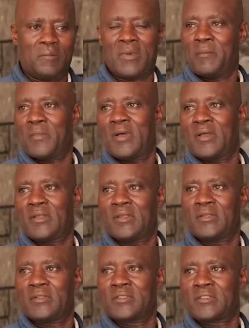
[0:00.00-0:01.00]
Mama
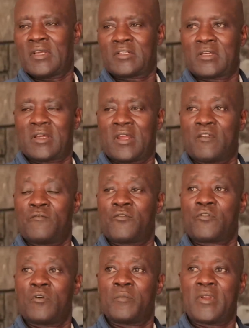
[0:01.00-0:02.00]
started crying
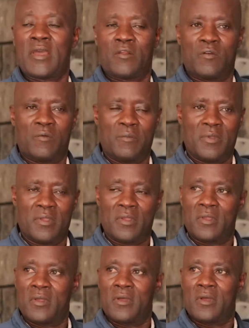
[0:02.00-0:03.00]
from Nairobi
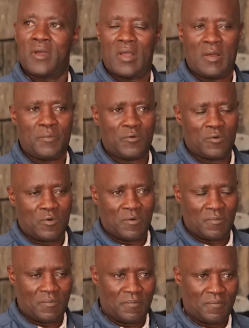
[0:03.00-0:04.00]
up to
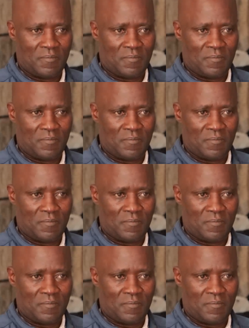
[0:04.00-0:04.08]
home.